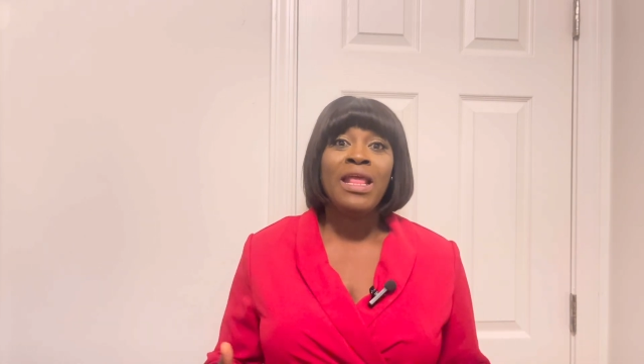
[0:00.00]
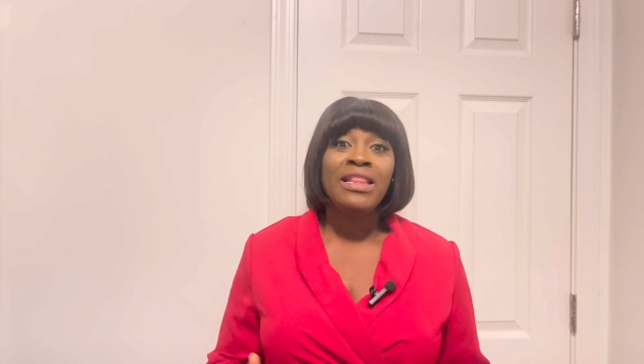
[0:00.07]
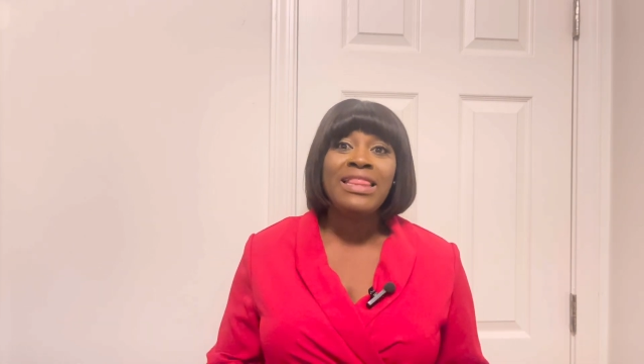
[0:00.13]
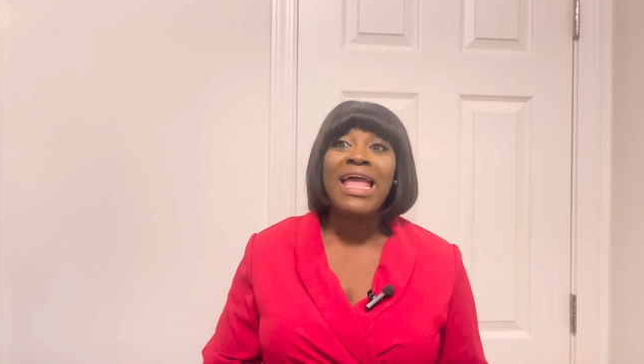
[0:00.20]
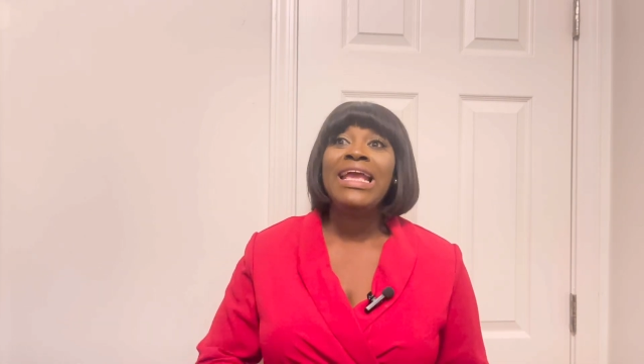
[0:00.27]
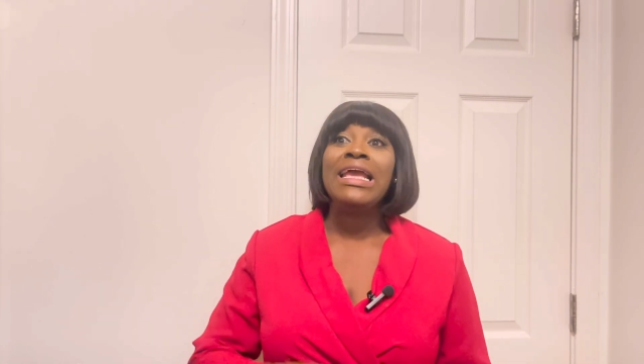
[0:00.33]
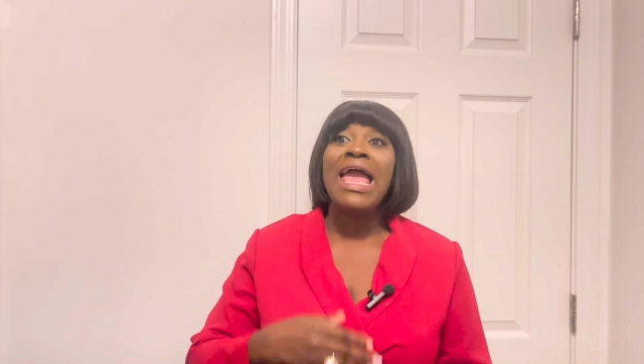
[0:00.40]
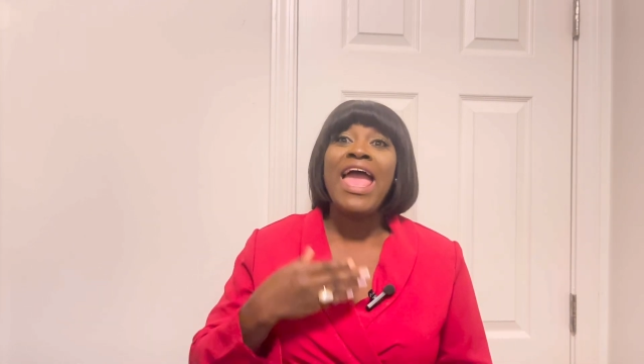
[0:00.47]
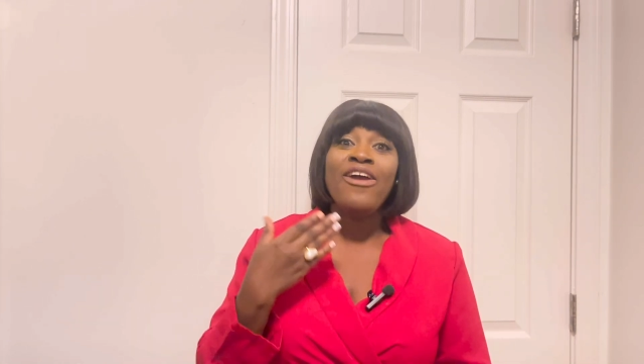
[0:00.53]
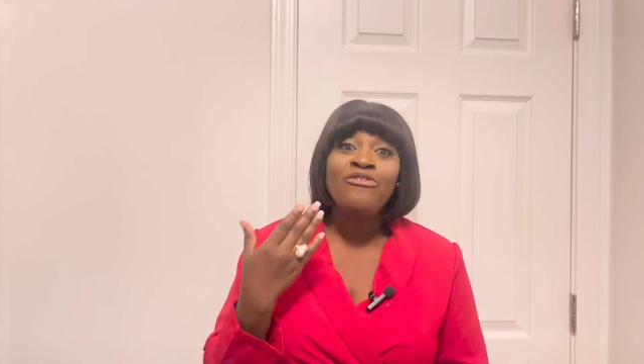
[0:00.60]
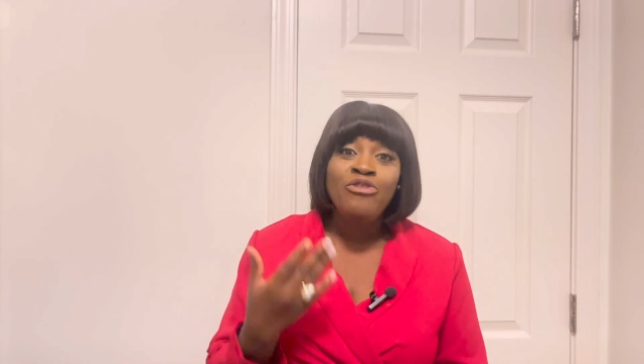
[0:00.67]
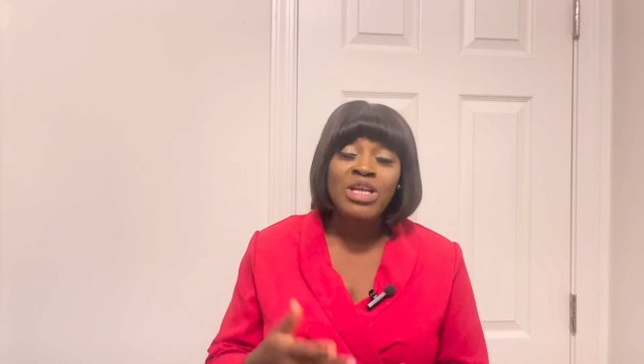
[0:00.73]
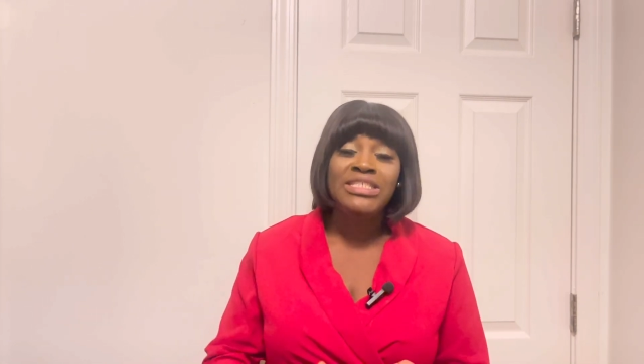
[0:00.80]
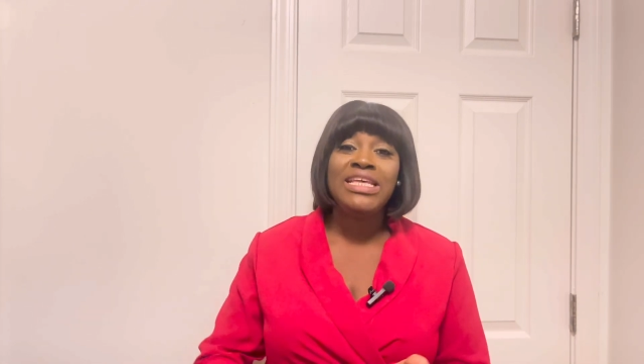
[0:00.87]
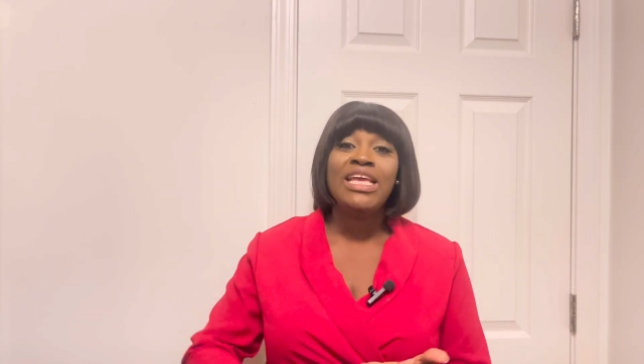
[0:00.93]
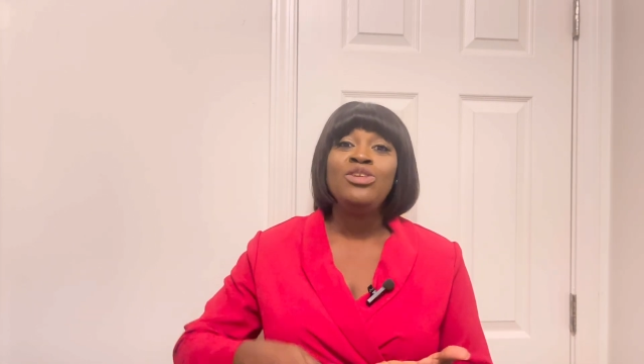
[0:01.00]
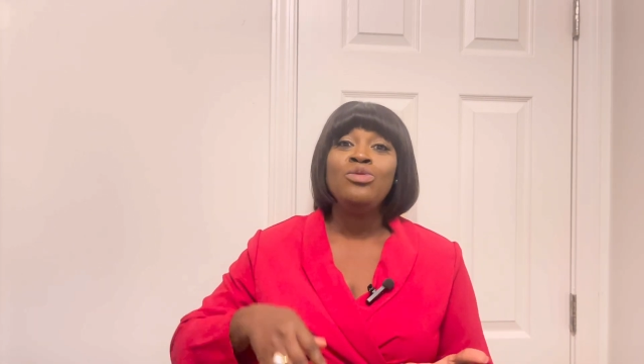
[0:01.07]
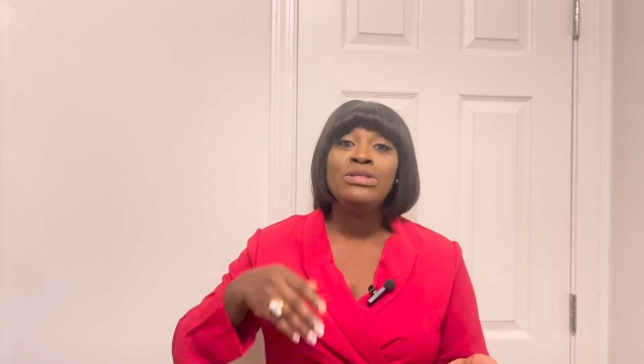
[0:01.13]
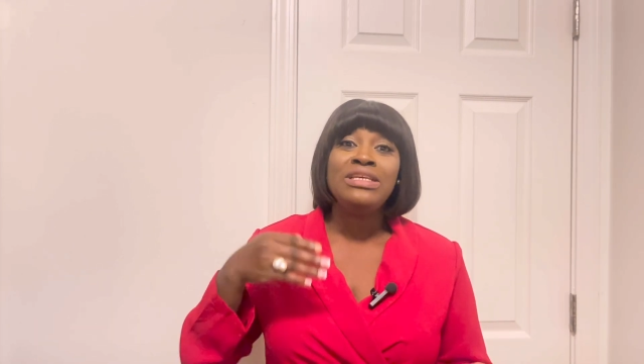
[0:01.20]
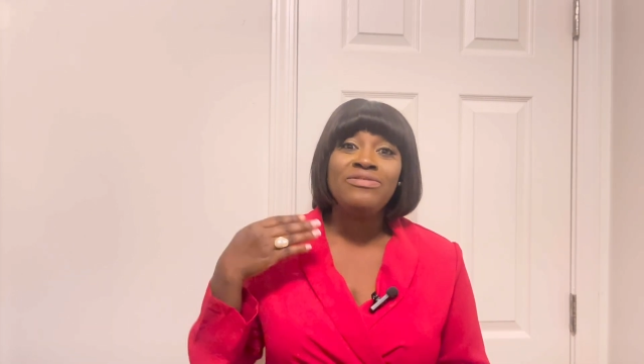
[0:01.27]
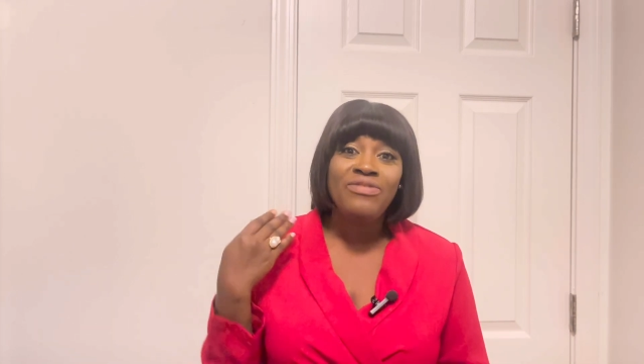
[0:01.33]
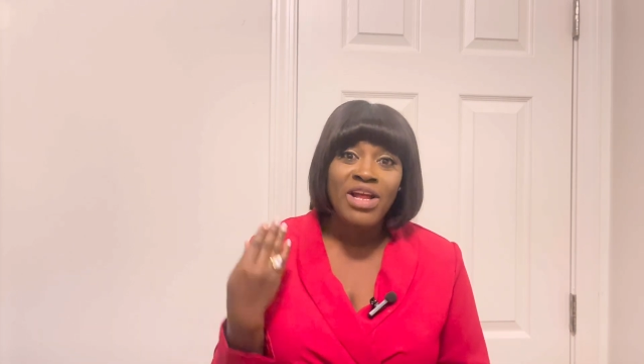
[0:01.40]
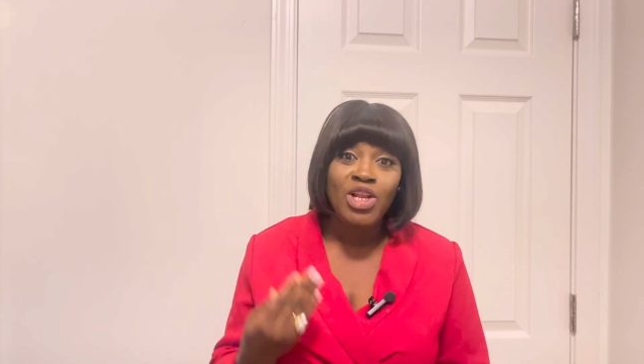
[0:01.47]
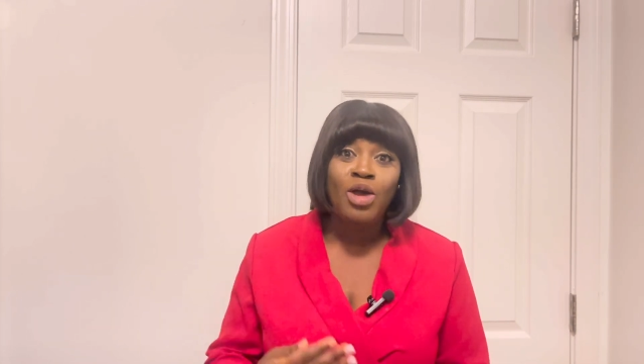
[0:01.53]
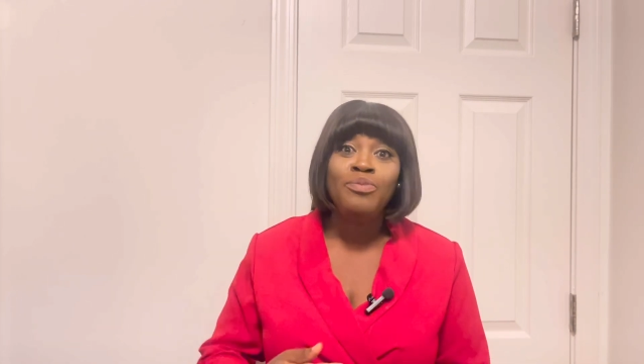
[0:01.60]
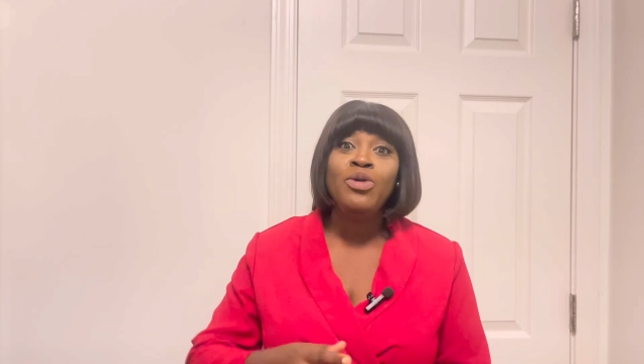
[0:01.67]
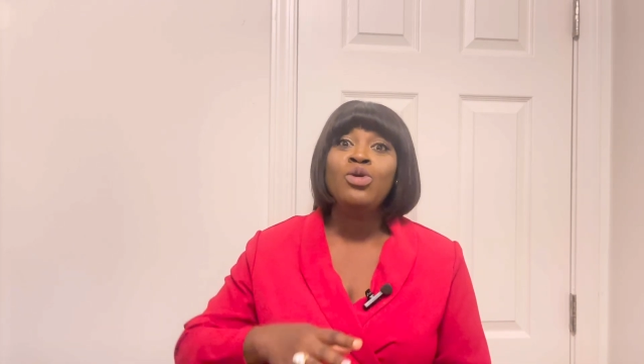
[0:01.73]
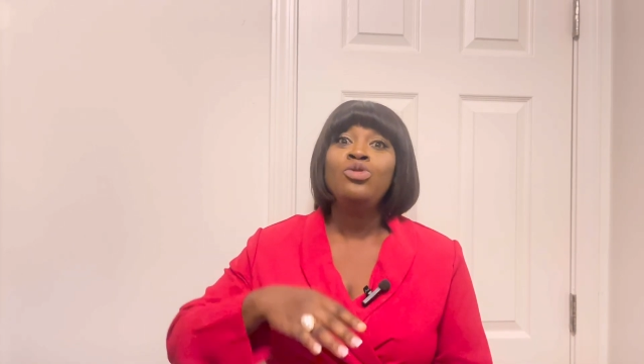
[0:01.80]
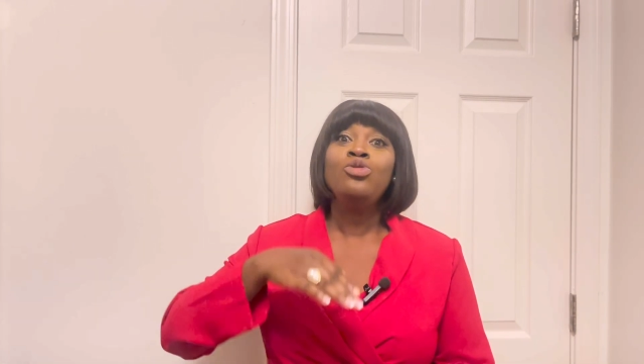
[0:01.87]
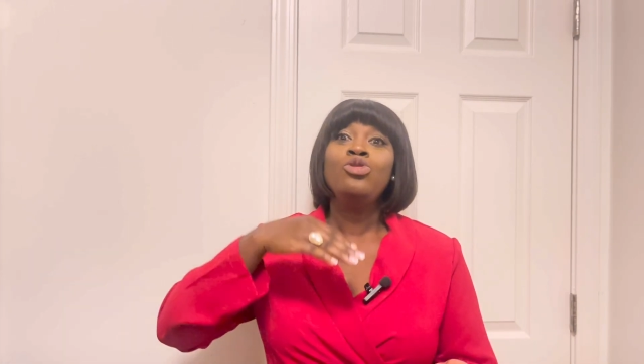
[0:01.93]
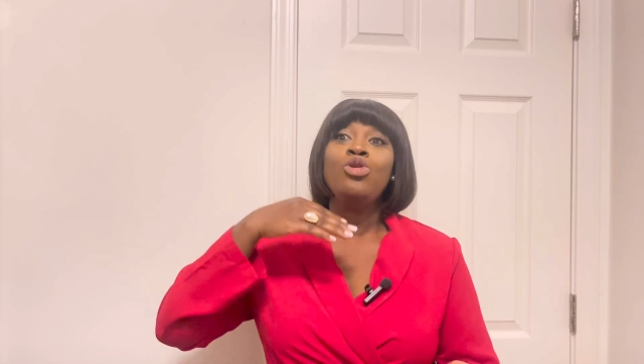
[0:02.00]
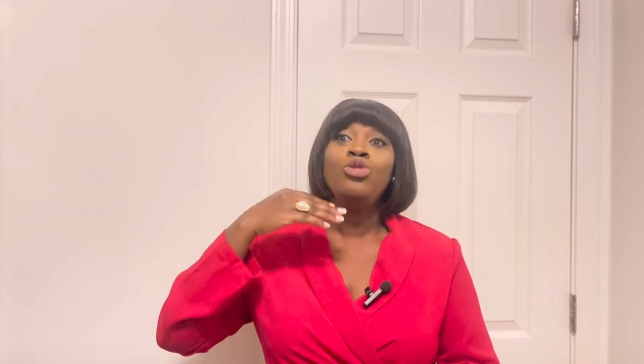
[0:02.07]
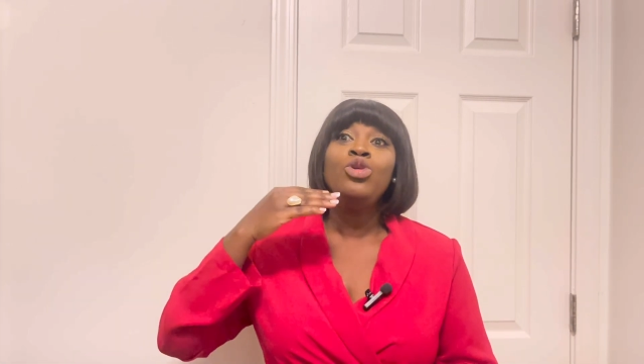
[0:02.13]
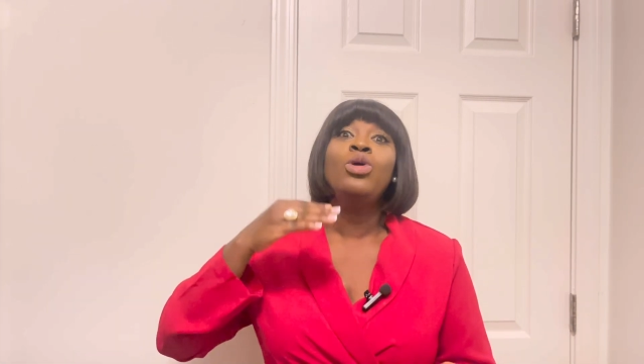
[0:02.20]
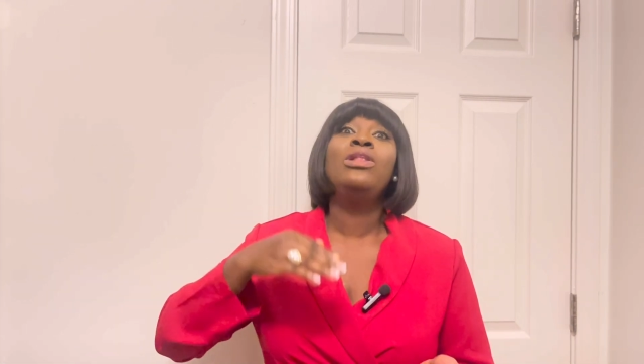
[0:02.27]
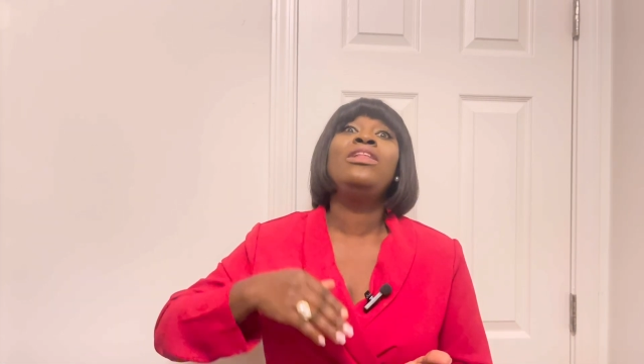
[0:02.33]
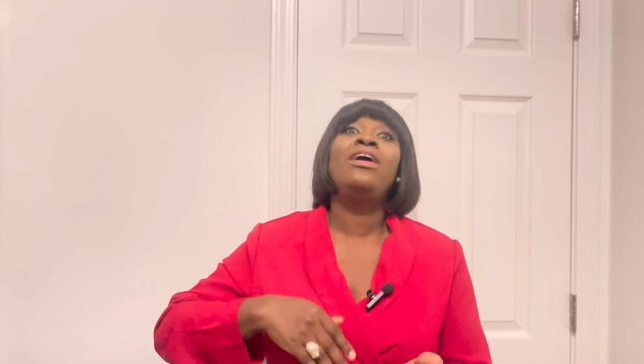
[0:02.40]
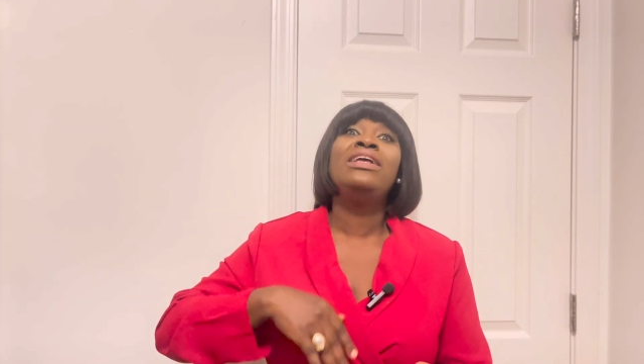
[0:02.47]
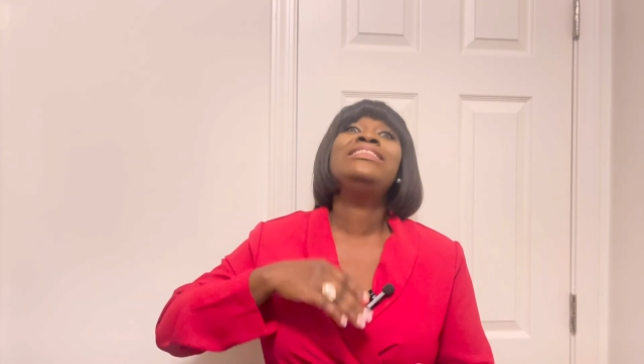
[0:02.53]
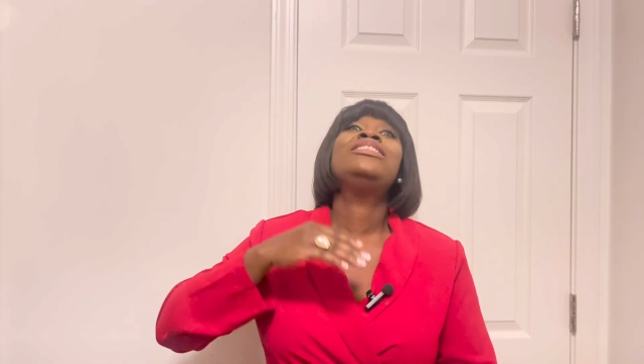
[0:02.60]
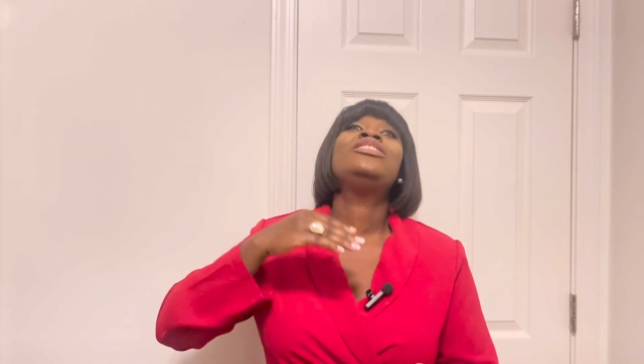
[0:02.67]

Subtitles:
Like, every day you develop, you learn